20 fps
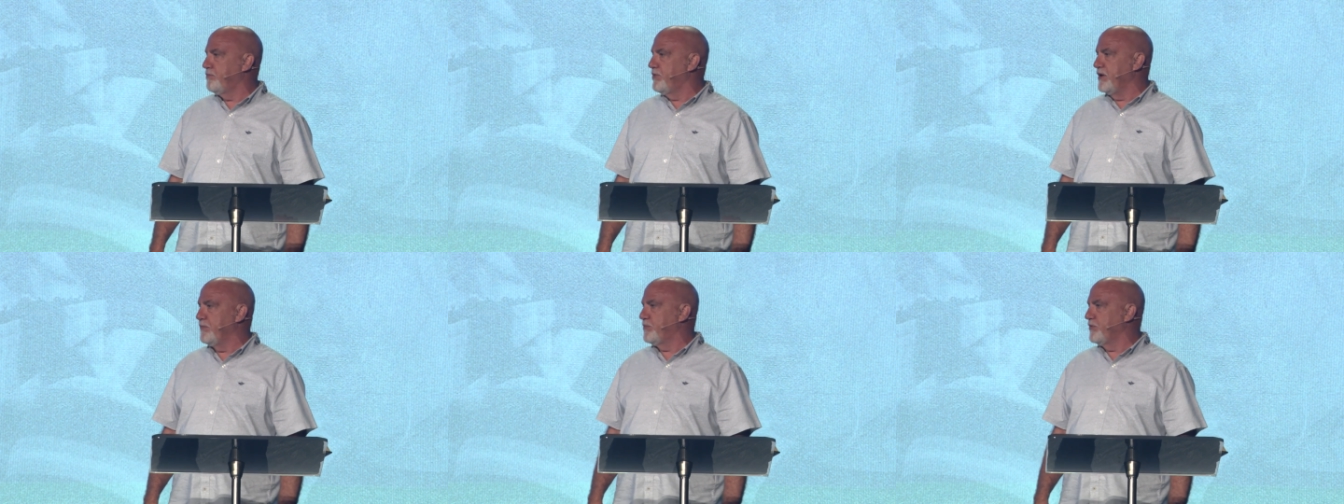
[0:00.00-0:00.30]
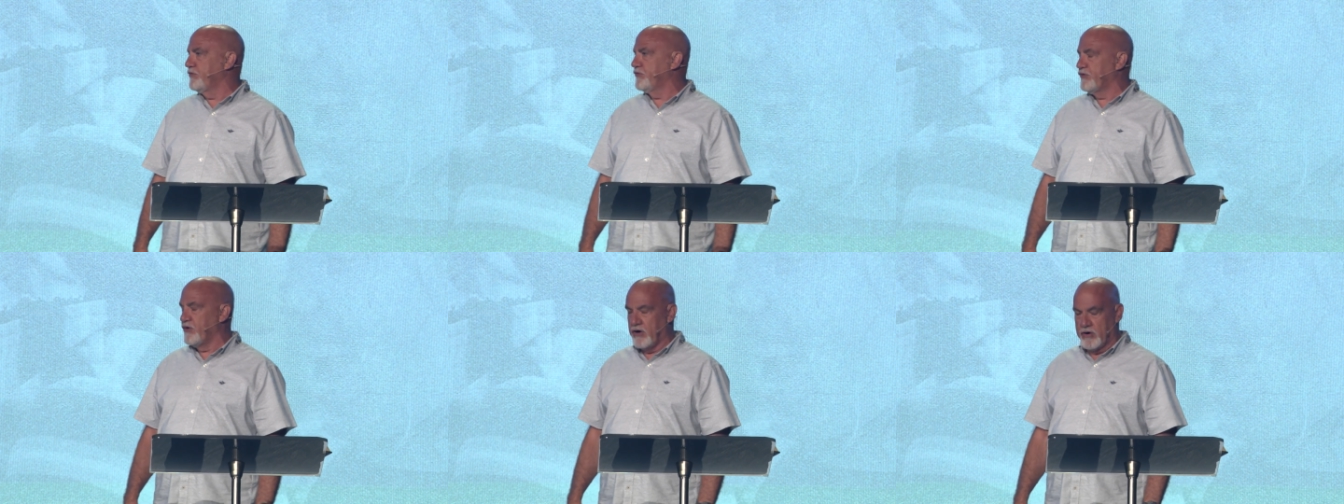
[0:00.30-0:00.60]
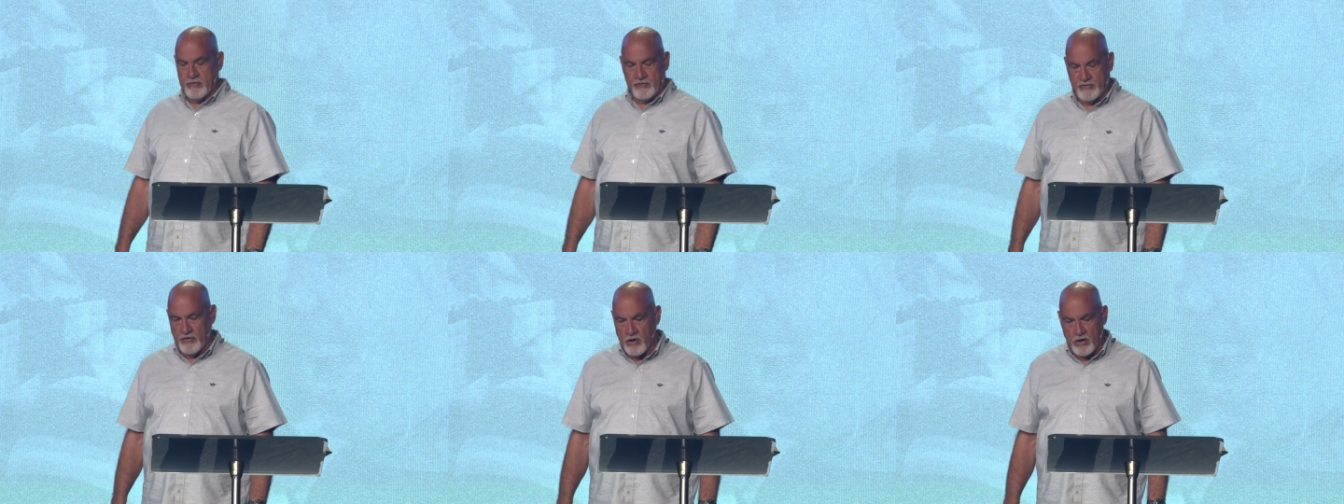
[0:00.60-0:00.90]
people
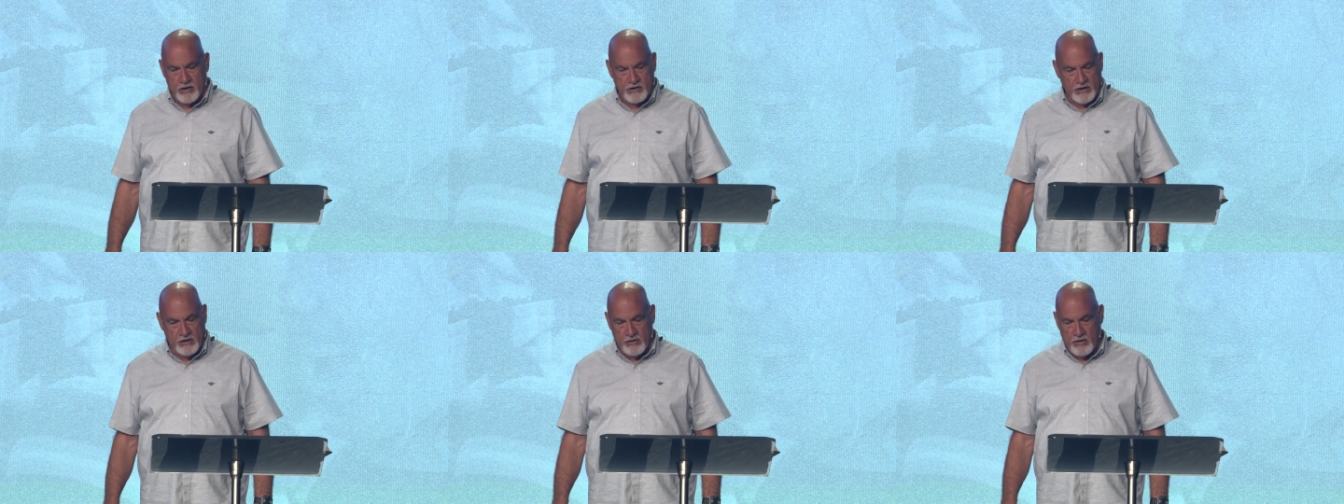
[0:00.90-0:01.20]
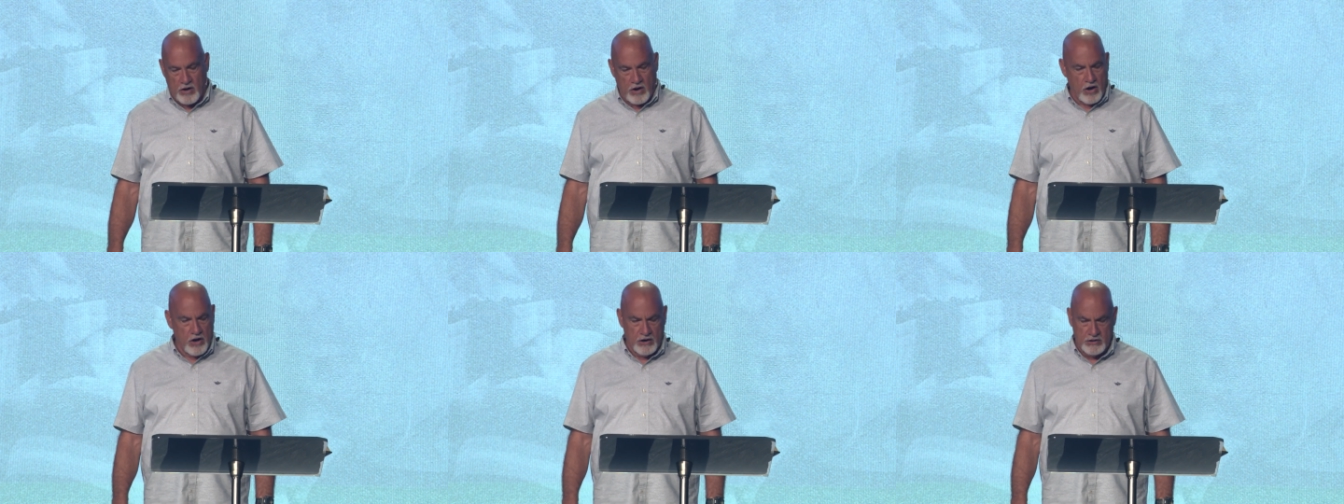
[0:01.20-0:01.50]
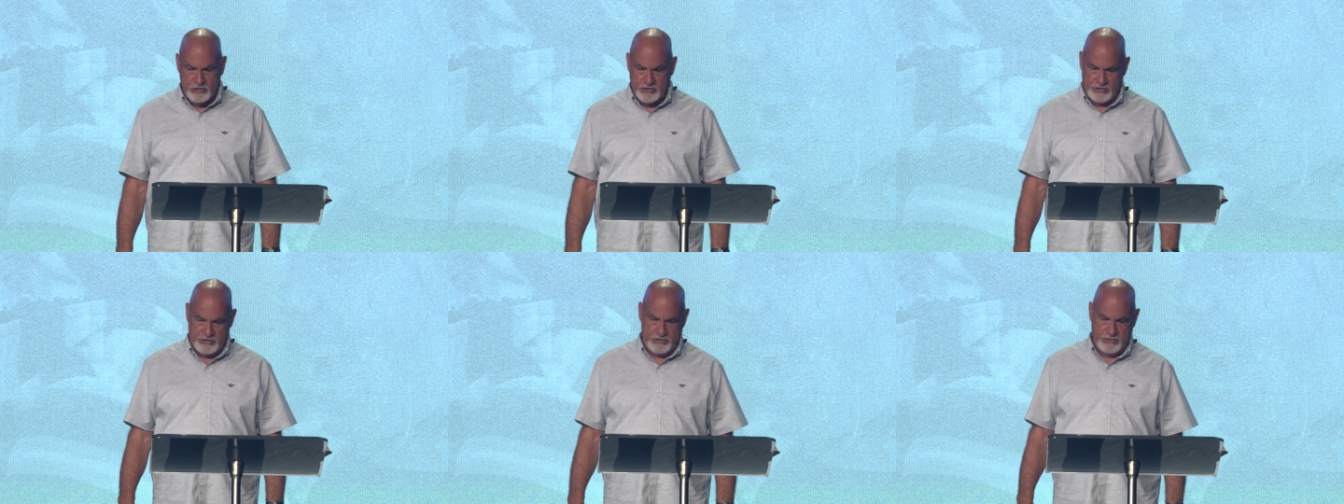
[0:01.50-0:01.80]
start talking harsh.